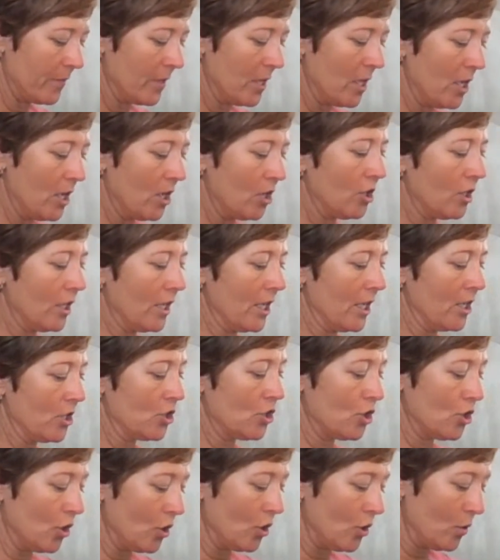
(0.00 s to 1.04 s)
You get
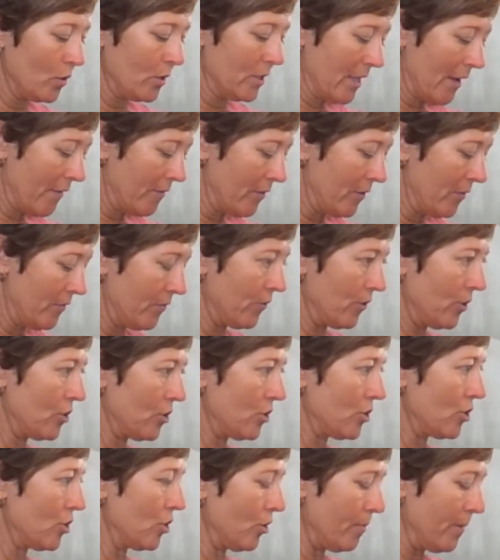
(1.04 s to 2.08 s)
two 7-foot
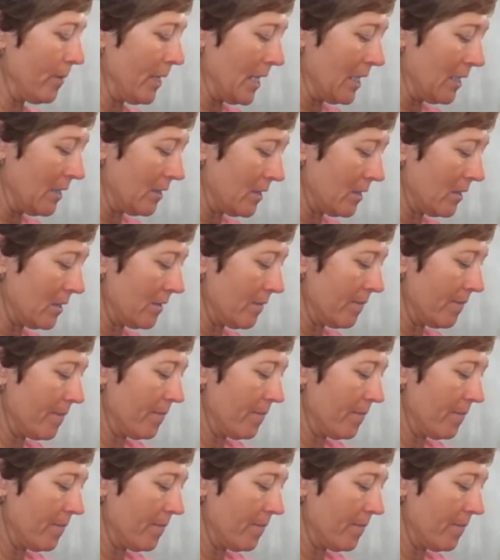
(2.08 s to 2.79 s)
tubings.